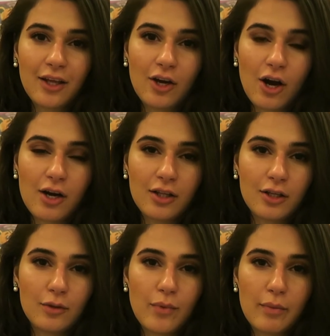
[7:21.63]
in our
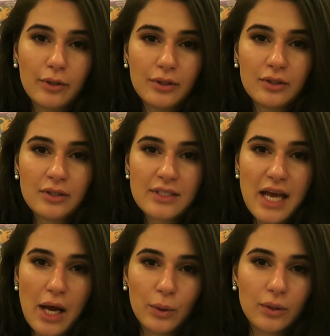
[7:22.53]
little bubble
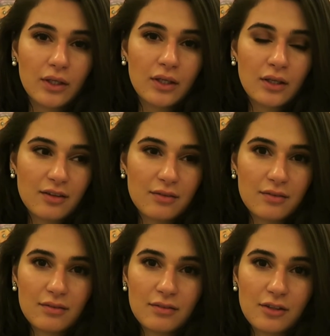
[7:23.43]
town
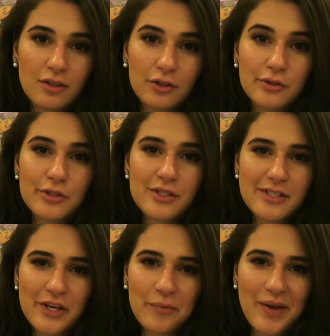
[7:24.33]

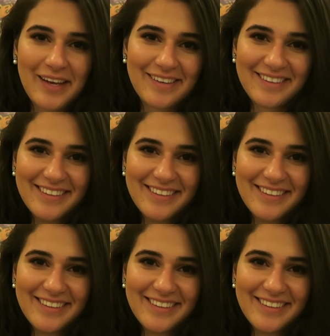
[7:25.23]
conclusions are made